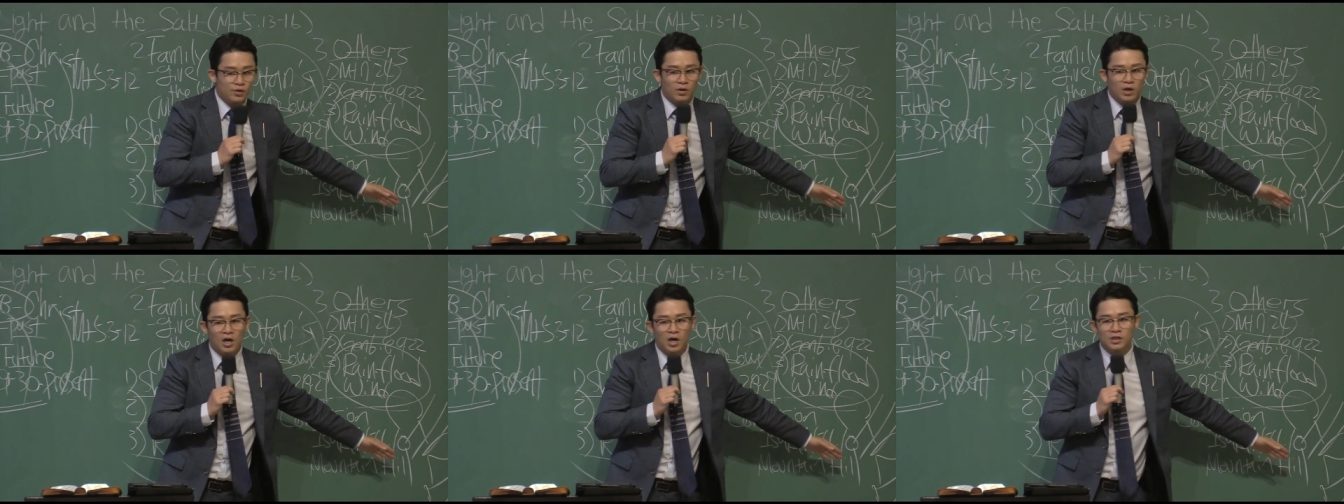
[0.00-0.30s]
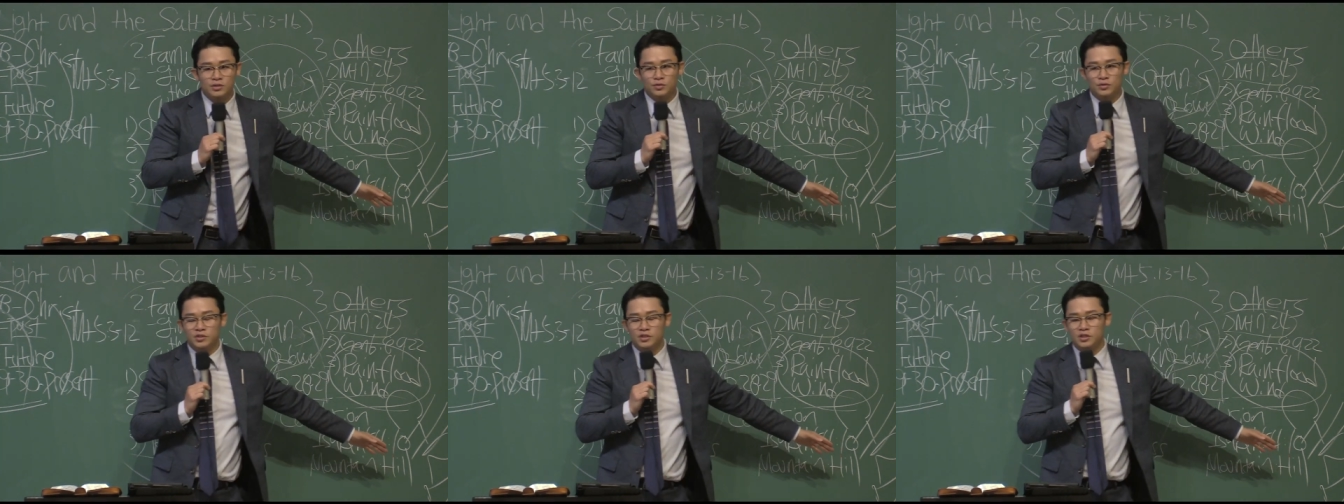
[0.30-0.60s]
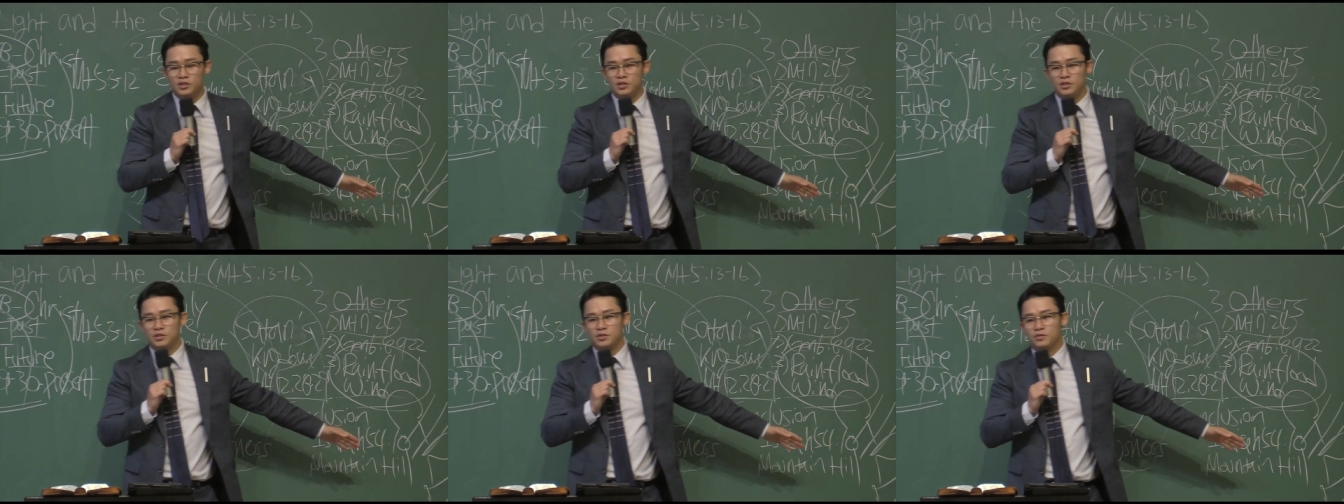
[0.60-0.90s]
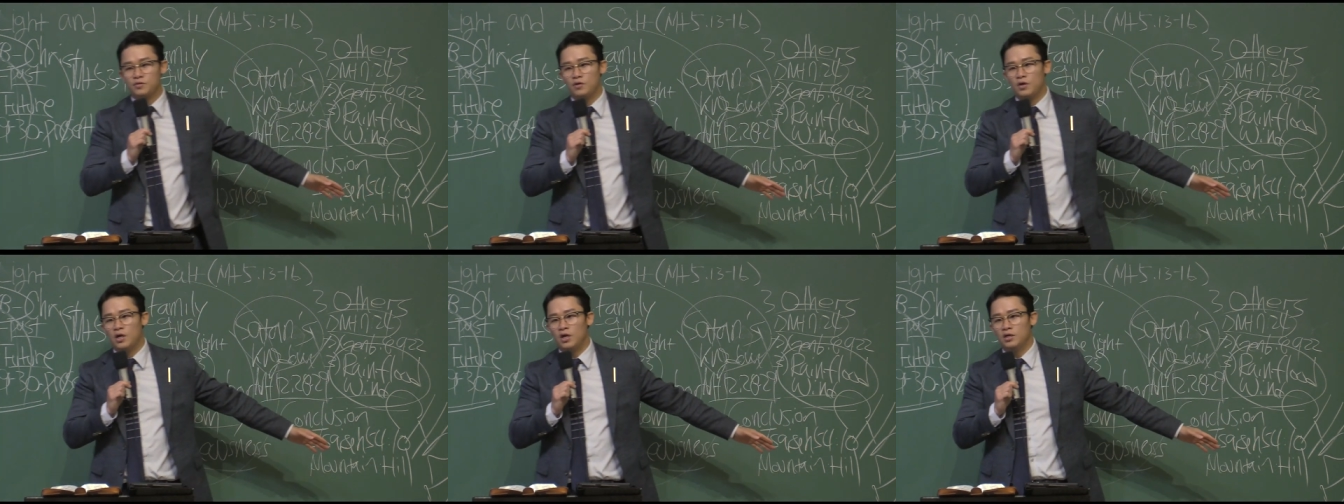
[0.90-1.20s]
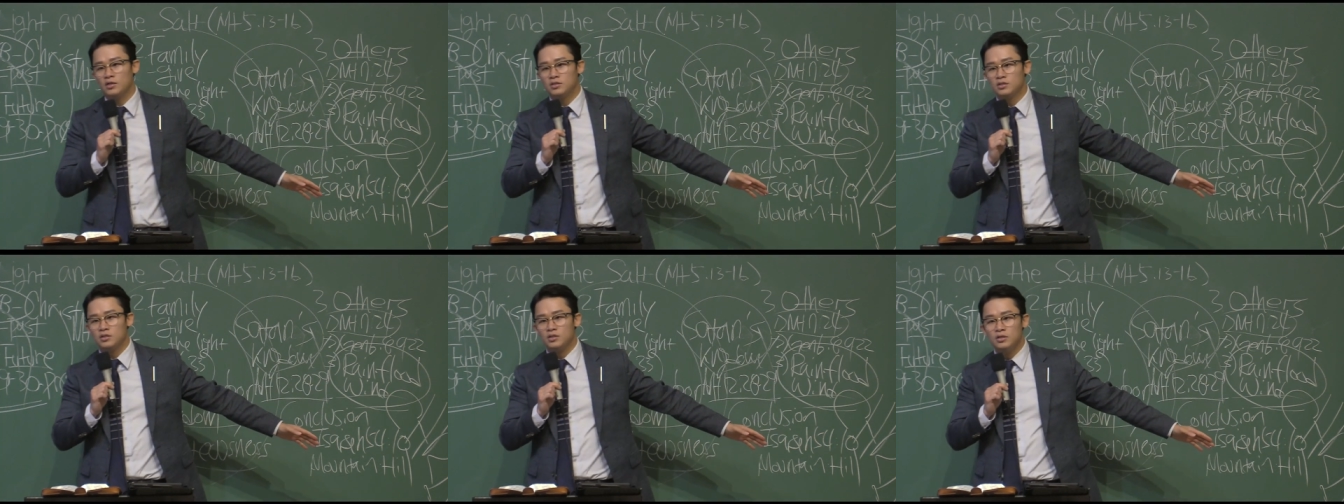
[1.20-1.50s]
eyes on Jesus
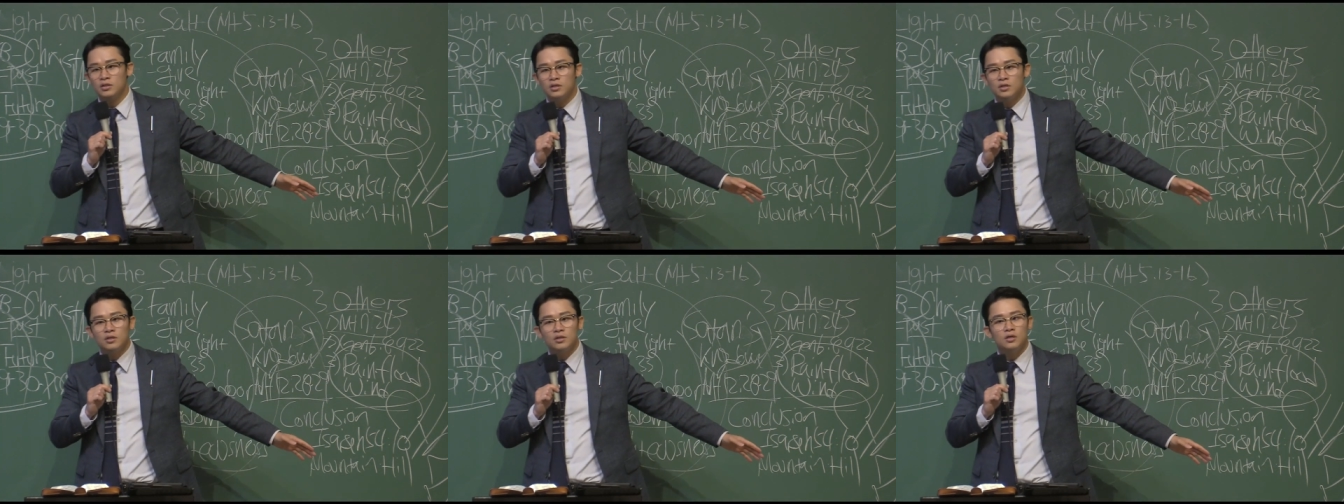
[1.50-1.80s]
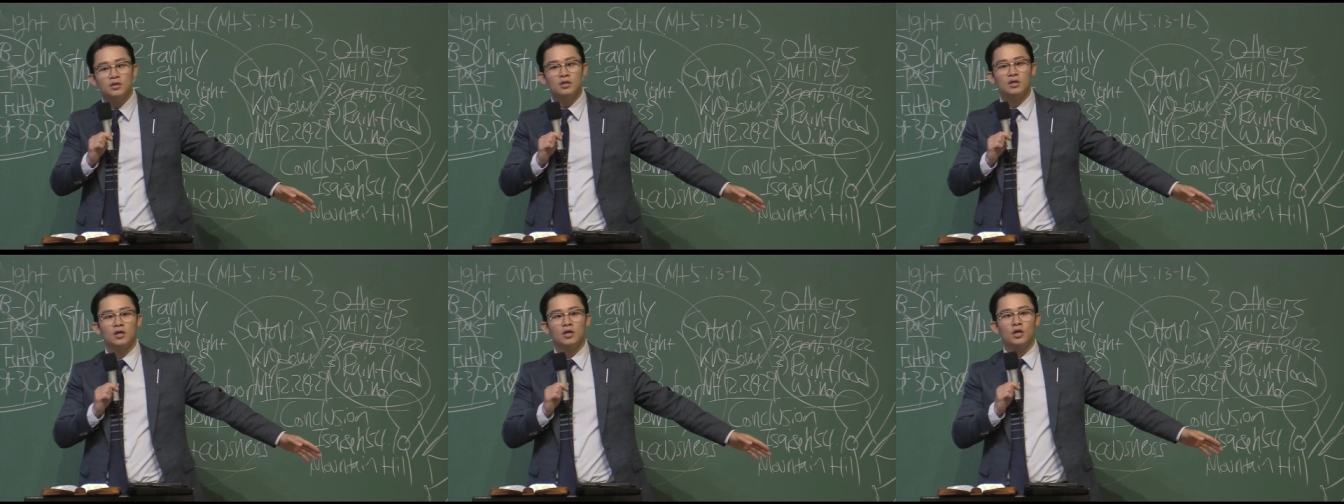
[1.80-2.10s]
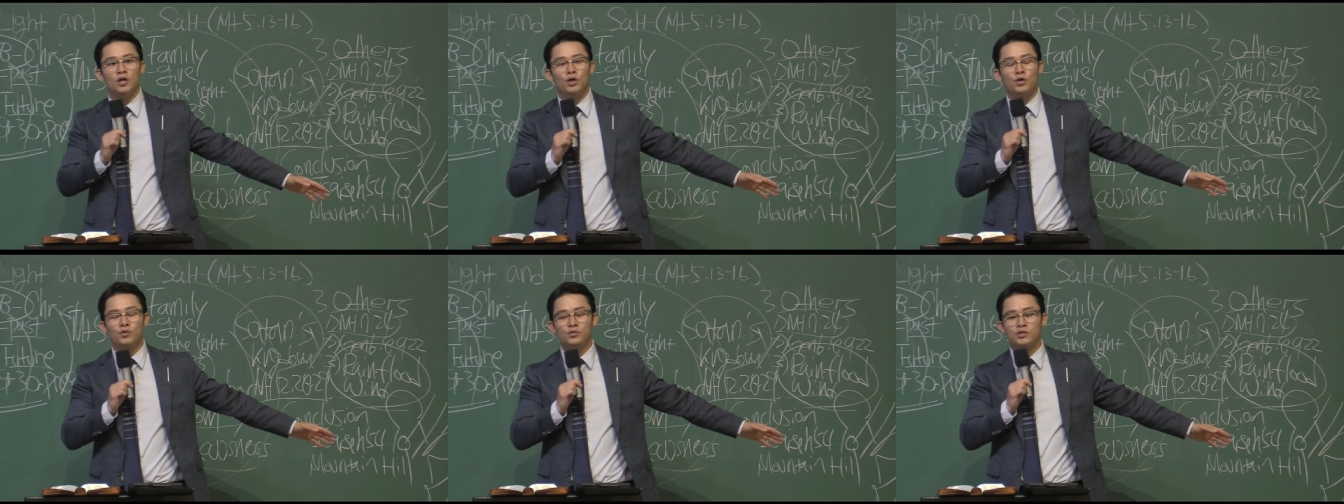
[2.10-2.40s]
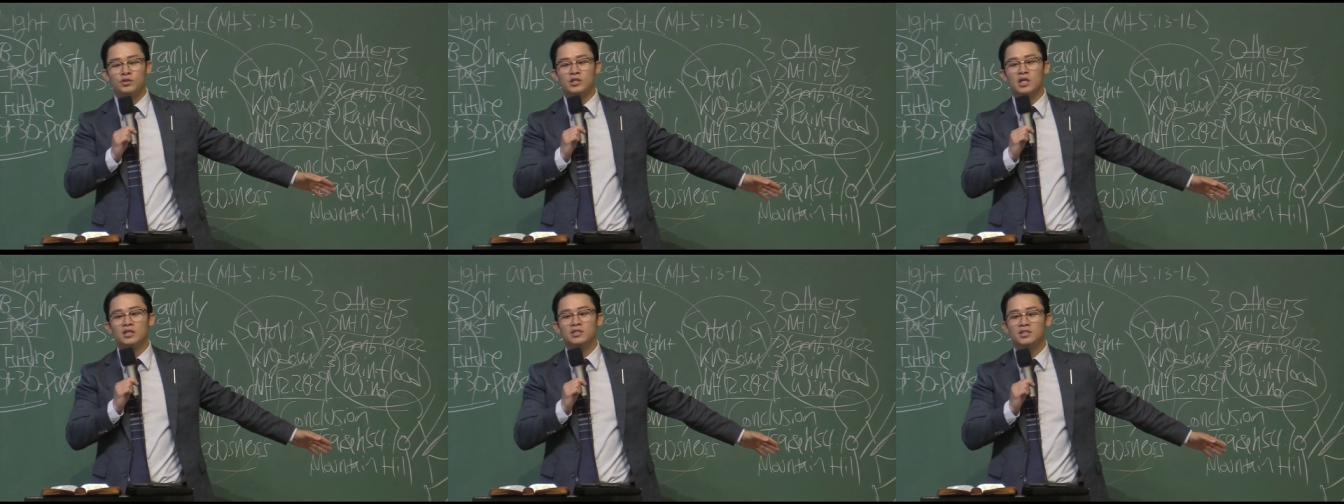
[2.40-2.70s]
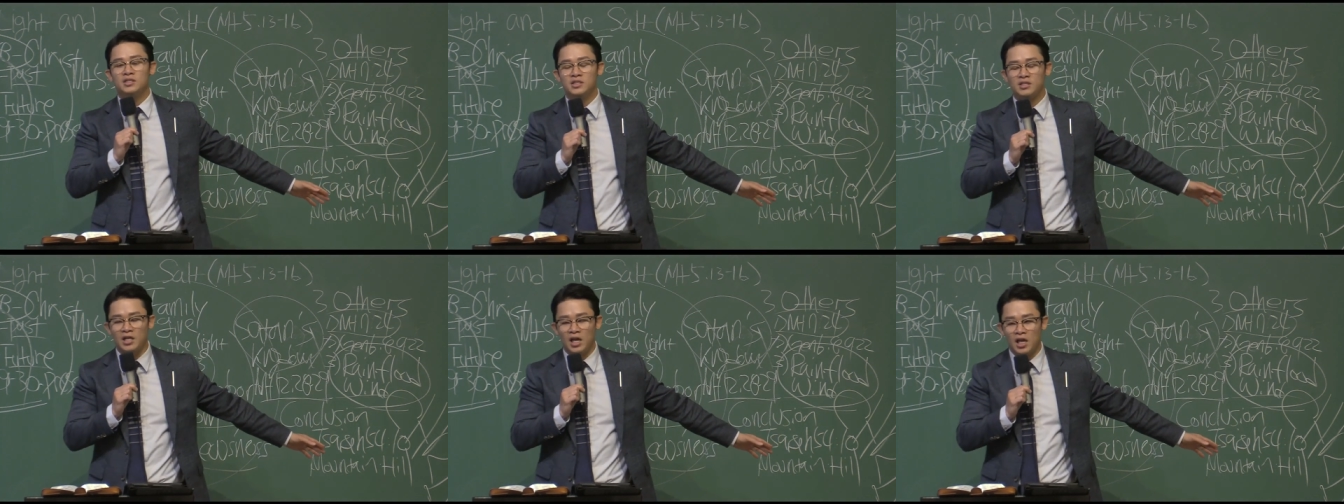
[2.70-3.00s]
Christ, who's the
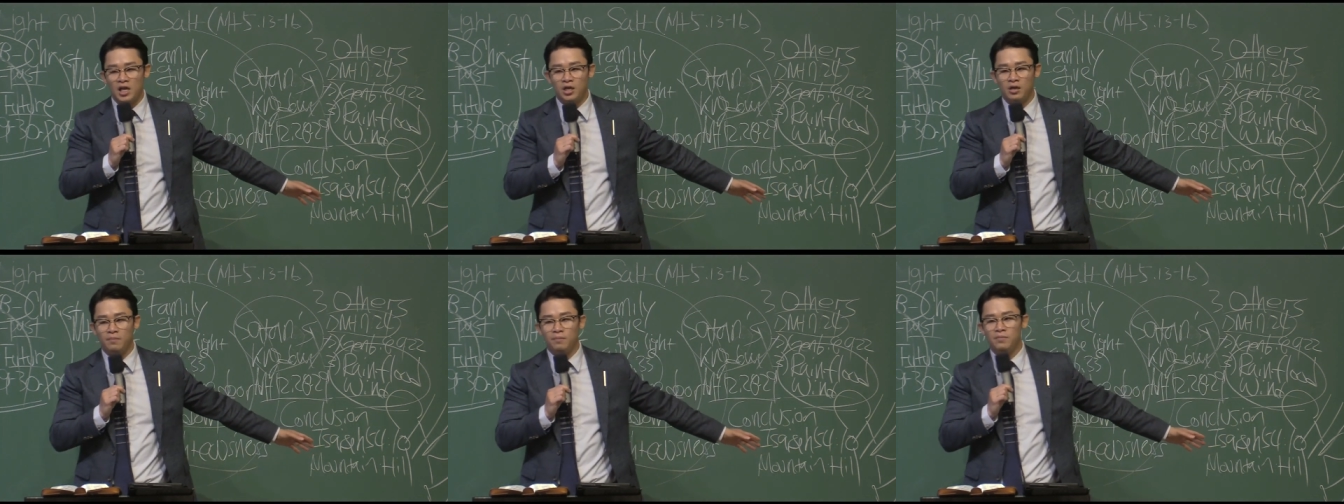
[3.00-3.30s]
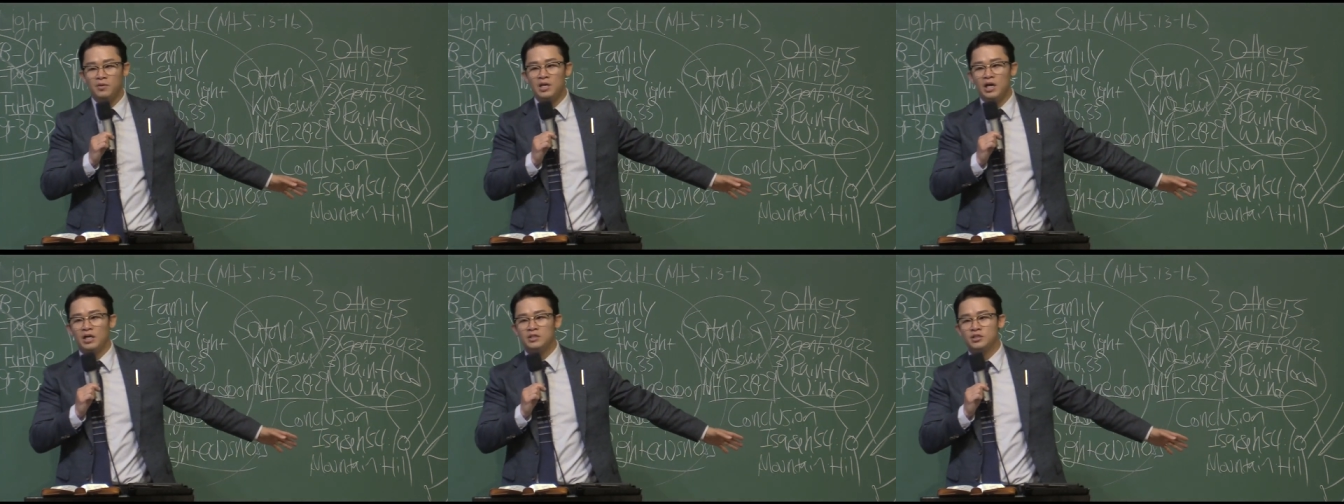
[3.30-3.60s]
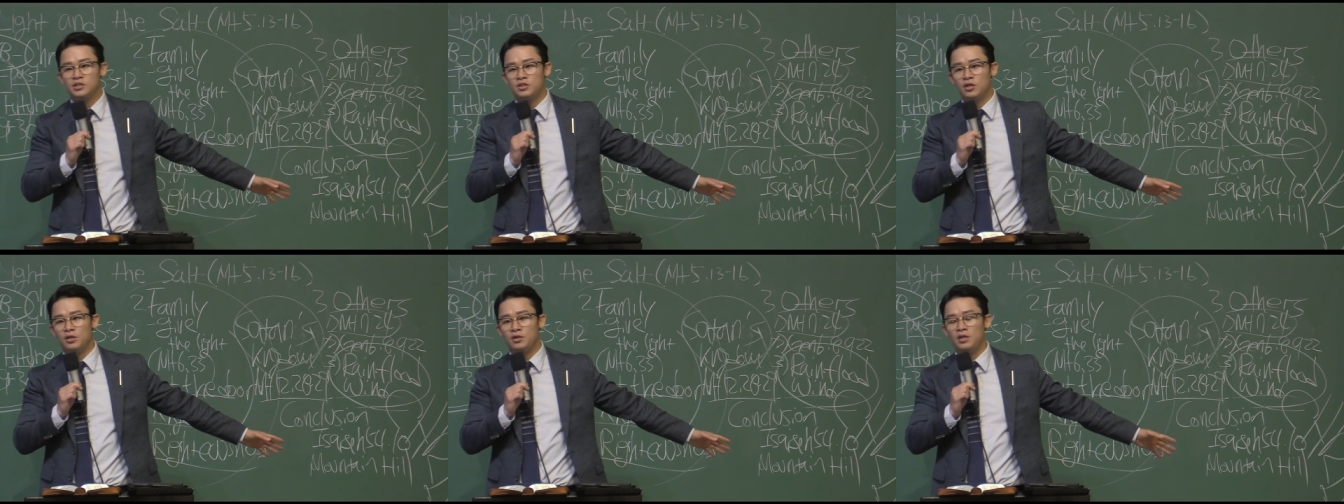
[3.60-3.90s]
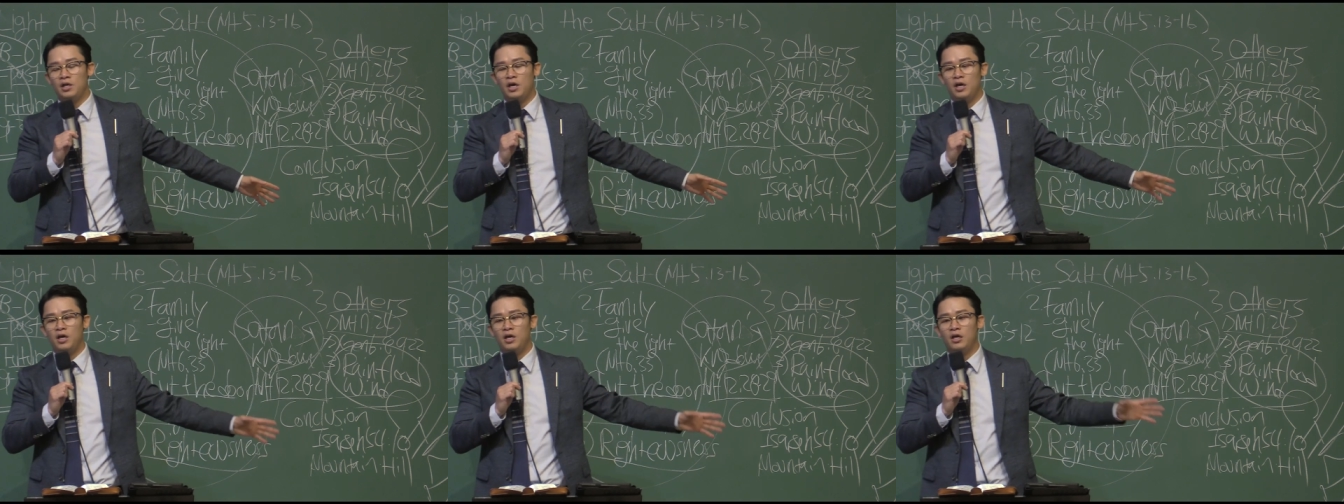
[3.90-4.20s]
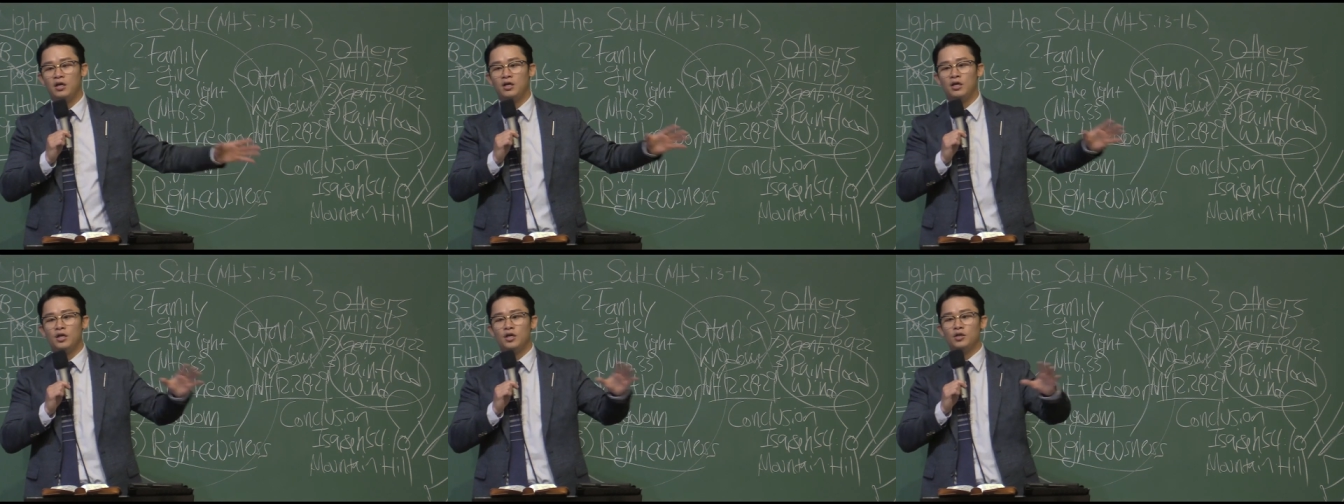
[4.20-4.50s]
same
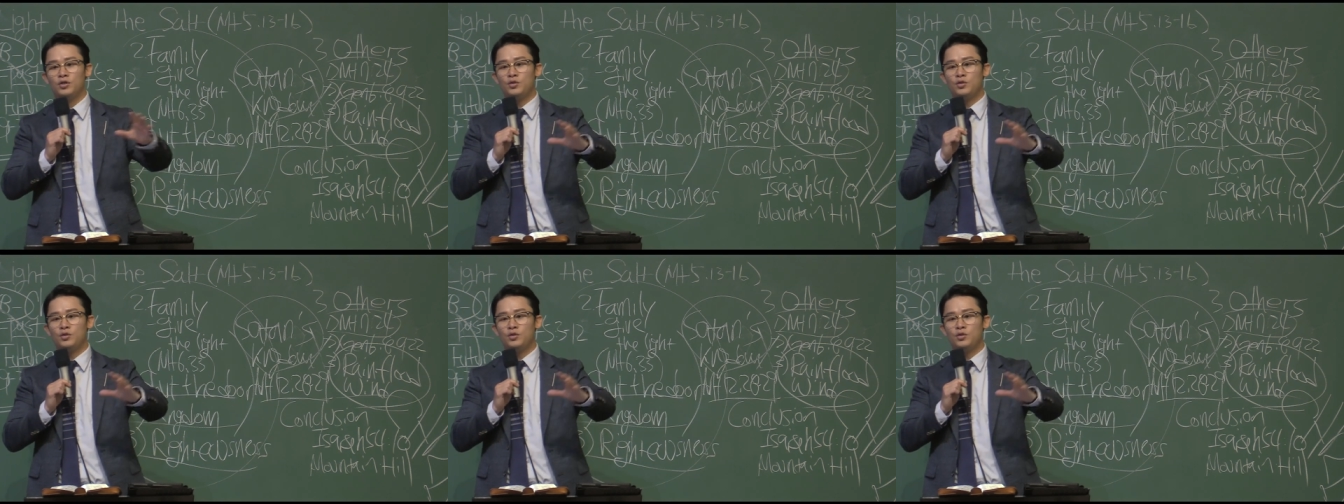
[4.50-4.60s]
yesterday,